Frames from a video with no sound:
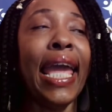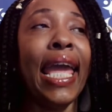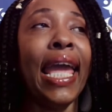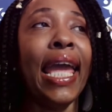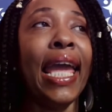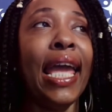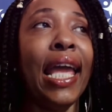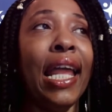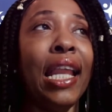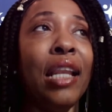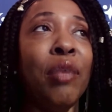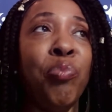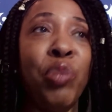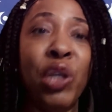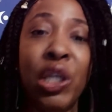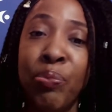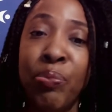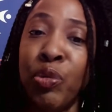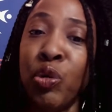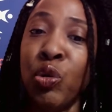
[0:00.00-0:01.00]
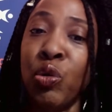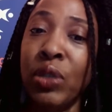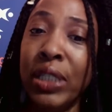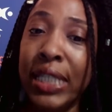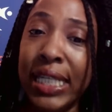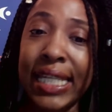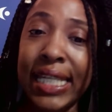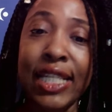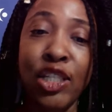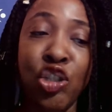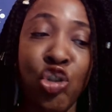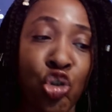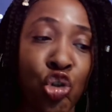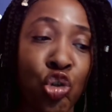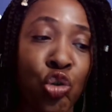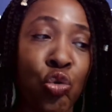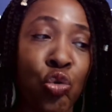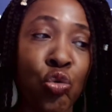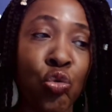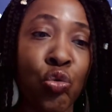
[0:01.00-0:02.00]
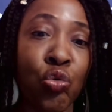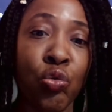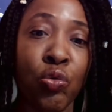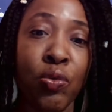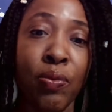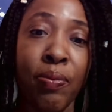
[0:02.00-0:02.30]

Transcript: and people need to